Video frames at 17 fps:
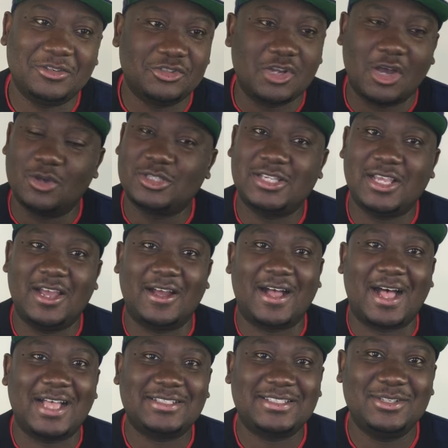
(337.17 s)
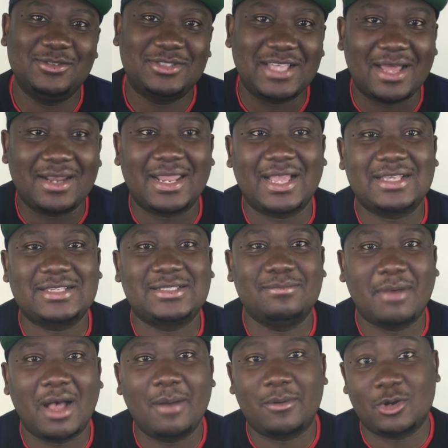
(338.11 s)
No, sir, I still sound like a
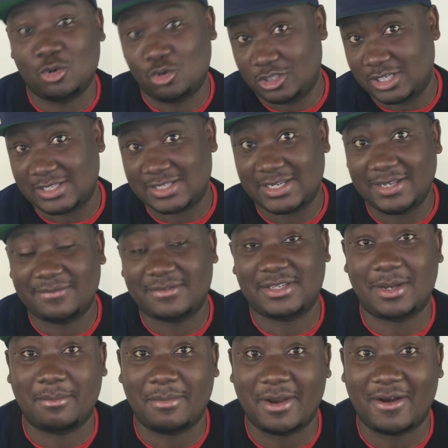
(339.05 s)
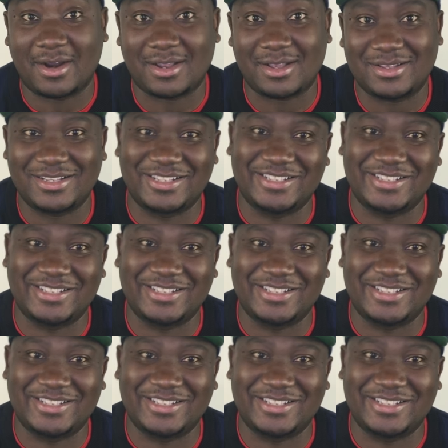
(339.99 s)
Zimbabwean who just lives in America.